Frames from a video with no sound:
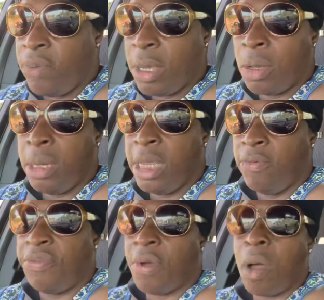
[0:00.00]
we're going to
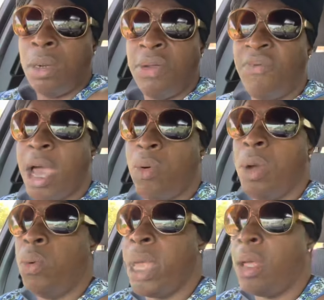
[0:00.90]
leave with all of
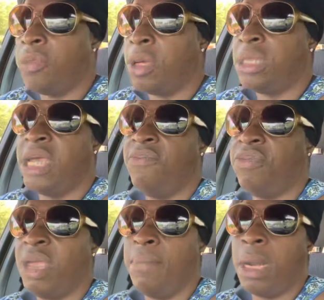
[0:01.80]
our wealth, because
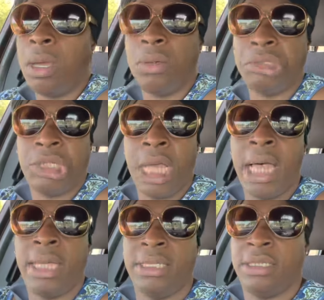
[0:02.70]
everything belongs to
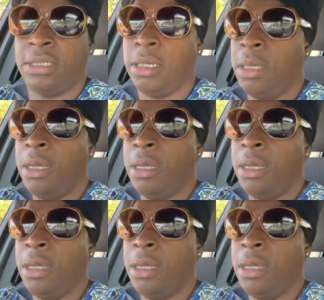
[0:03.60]
us.